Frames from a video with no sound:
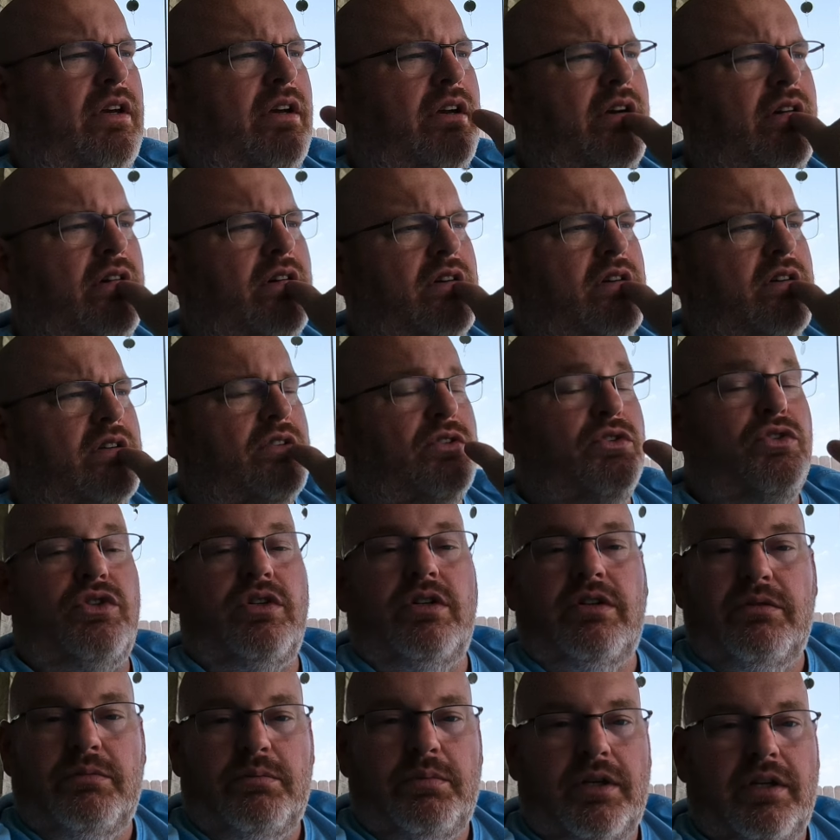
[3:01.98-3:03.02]
year
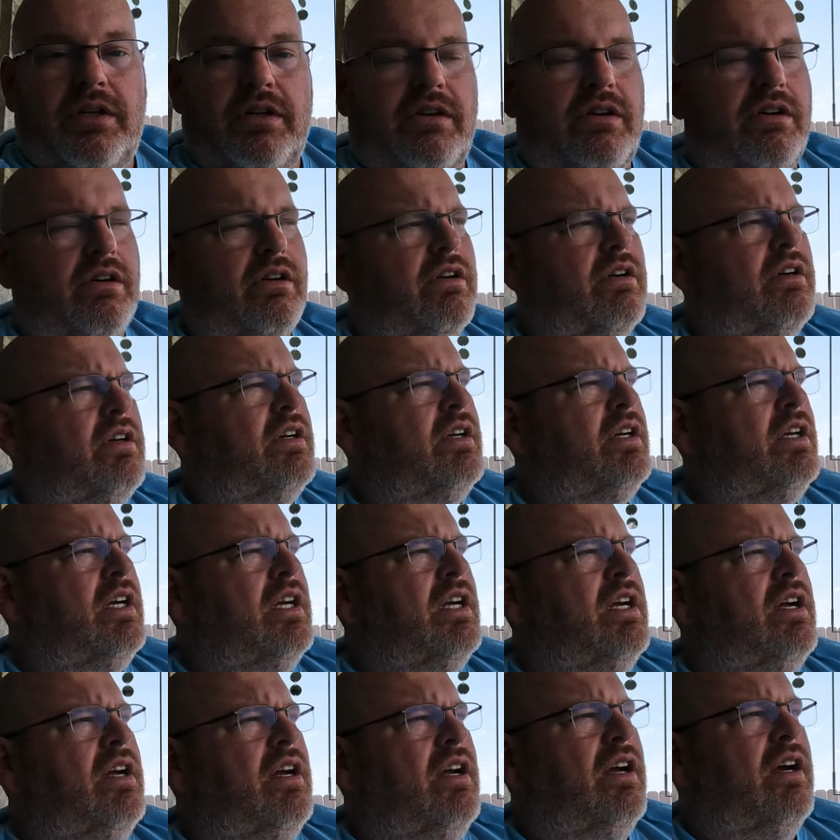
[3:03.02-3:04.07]
should have been her
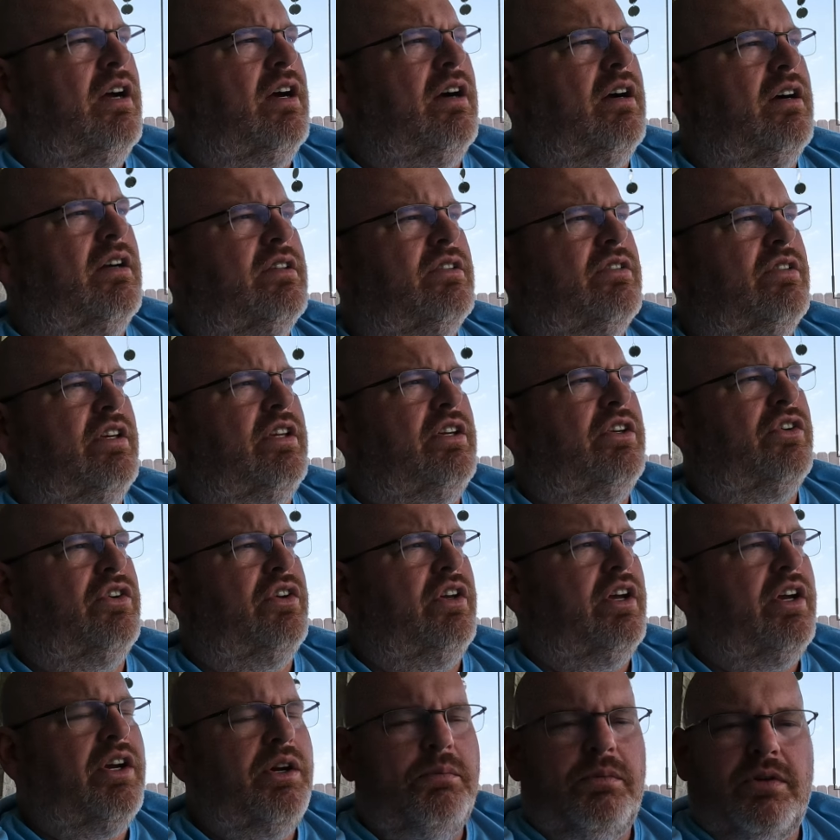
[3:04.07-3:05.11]
uh, senior
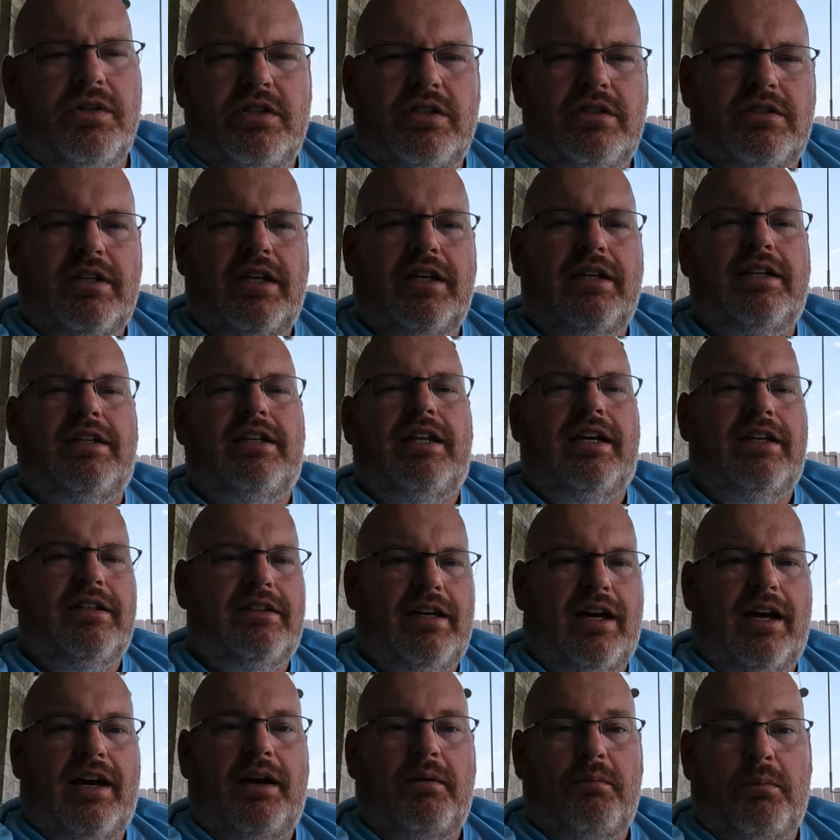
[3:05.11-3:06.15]
year, but she's had to take
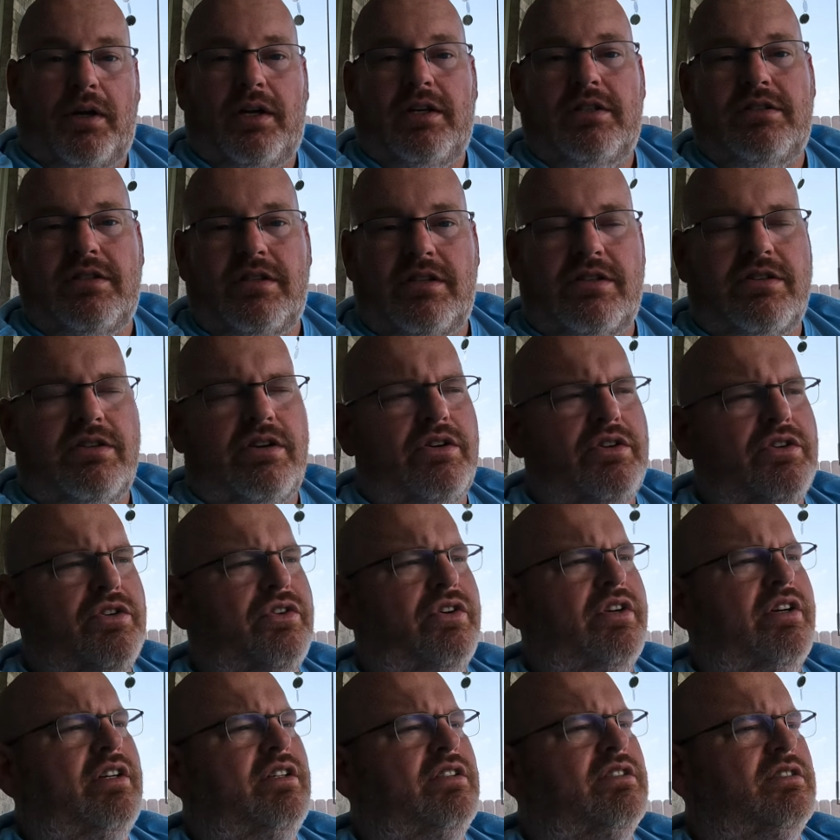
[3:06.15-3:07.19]
time because of the
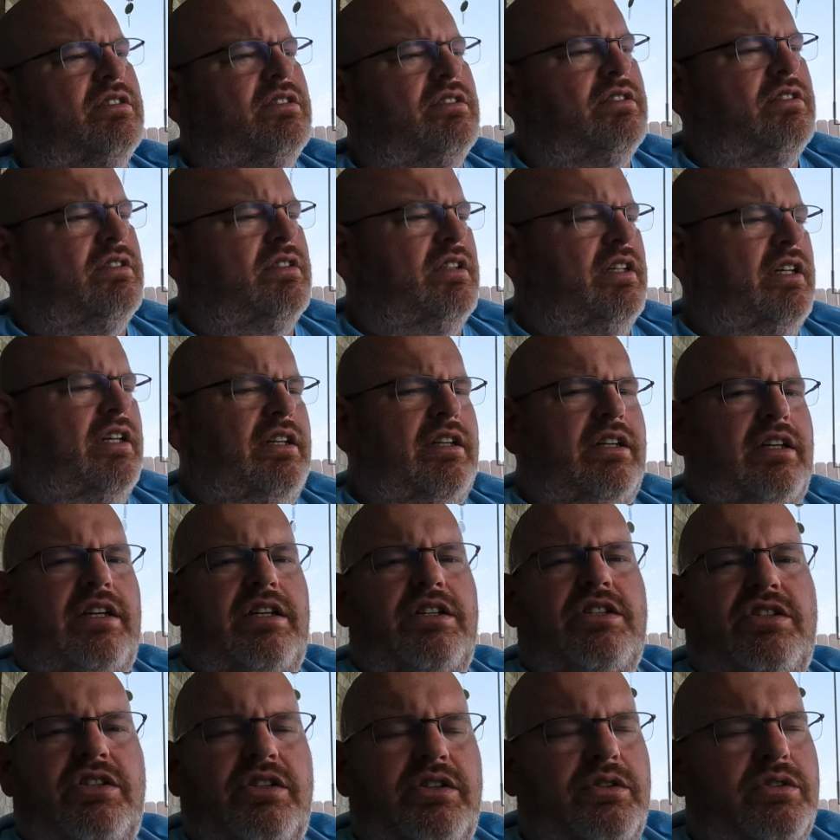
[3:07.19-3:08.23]
surgeries and, and
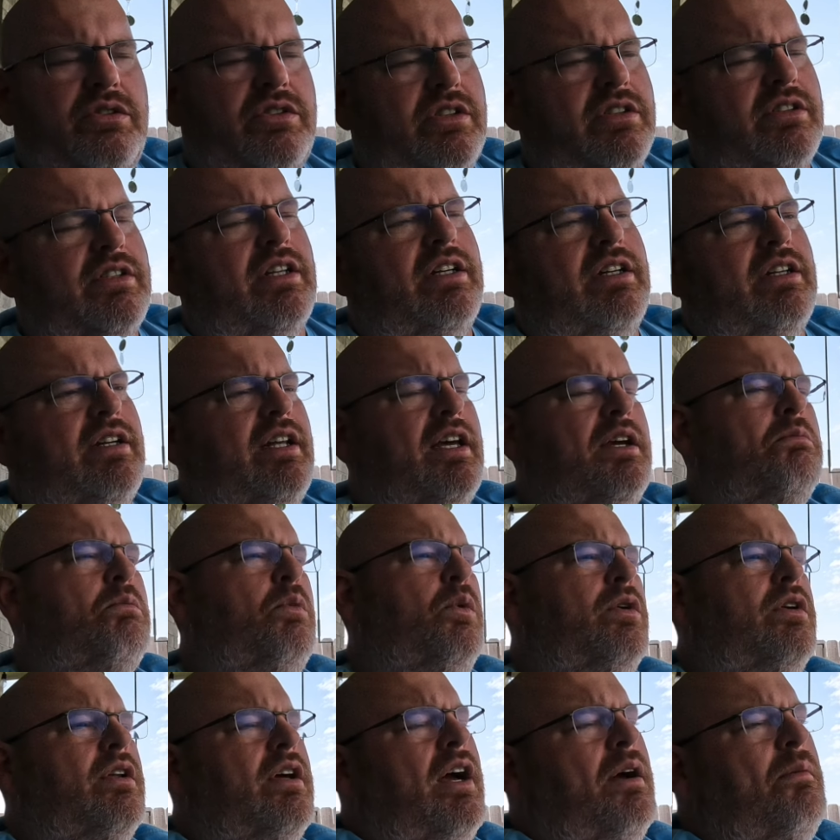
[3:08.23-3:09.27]
issues. She's had to take
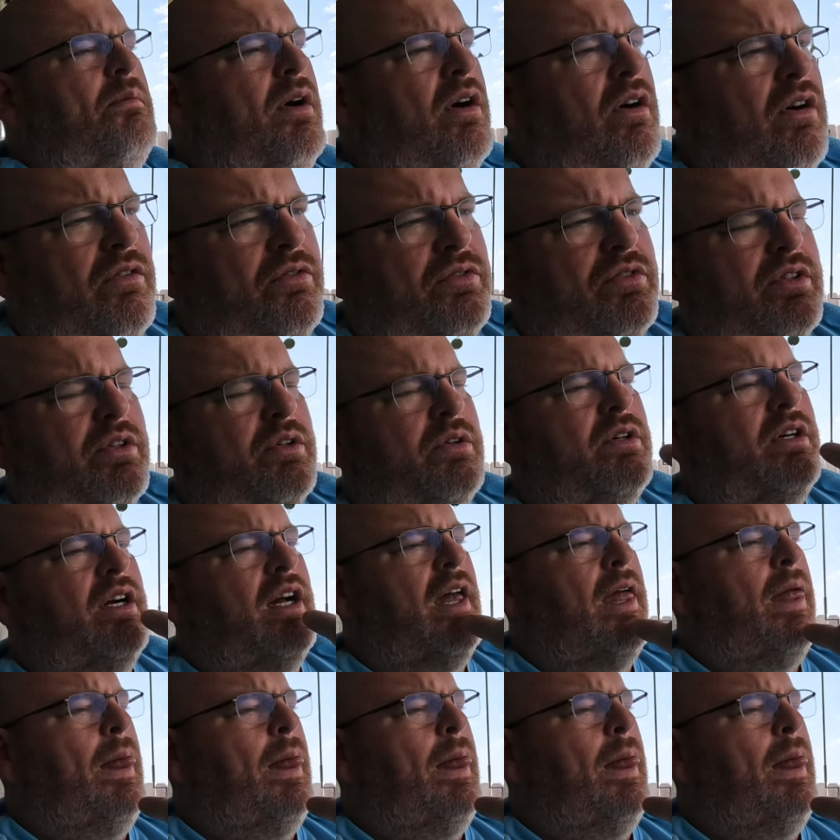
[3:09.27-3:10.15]
more time off, so